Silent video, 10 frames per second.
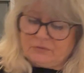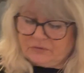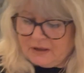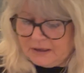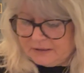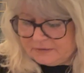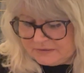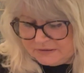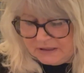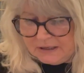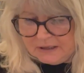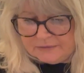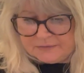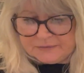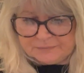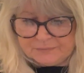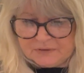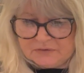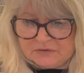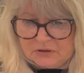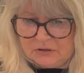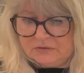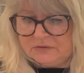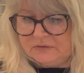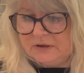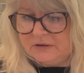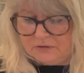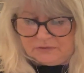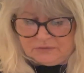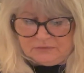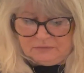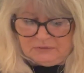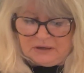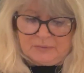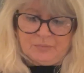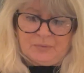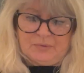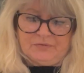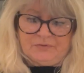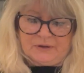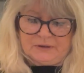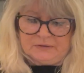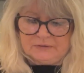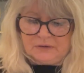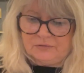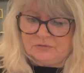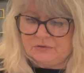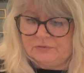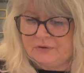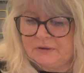that instead. That's as close as I could. I could probably find closer if I